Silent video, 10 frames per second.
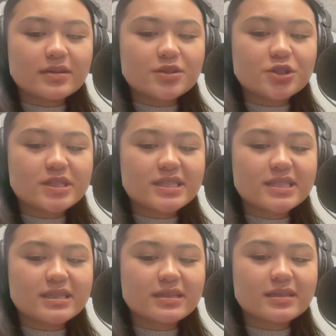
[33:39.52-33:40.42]

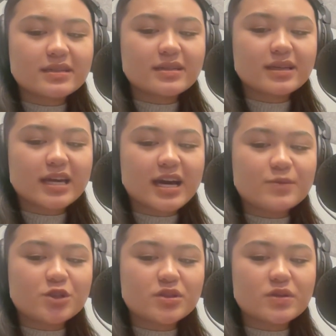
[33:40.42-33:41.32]
just
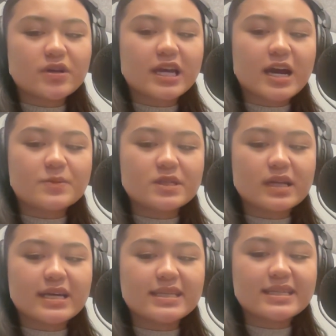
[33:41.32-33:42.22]
captures or
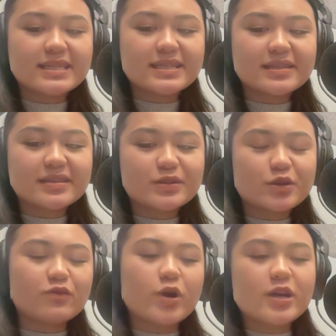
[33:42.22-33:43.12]
encapsulates
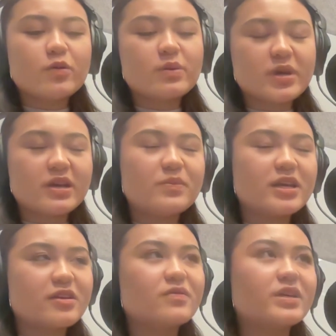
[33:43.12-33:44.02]
sort of where you want to be
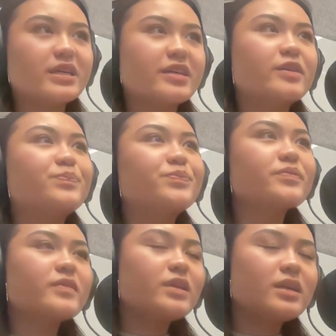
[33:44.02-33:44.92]
beginning of the year
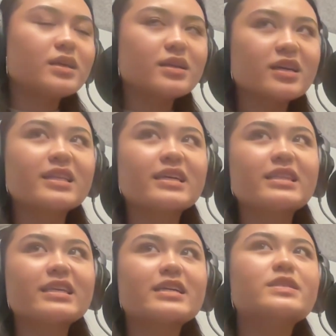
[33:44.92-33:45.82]
and
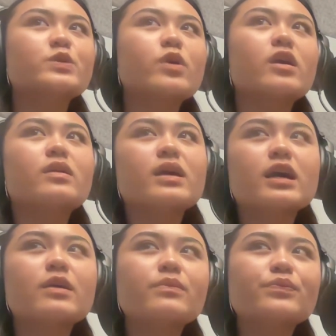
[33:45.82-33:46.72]
then the end as well.
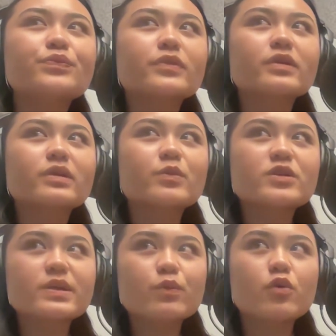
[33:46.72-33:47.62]
Um, the
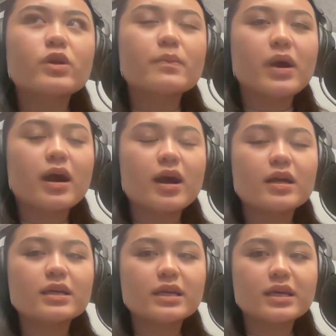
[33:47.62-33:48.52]
most important part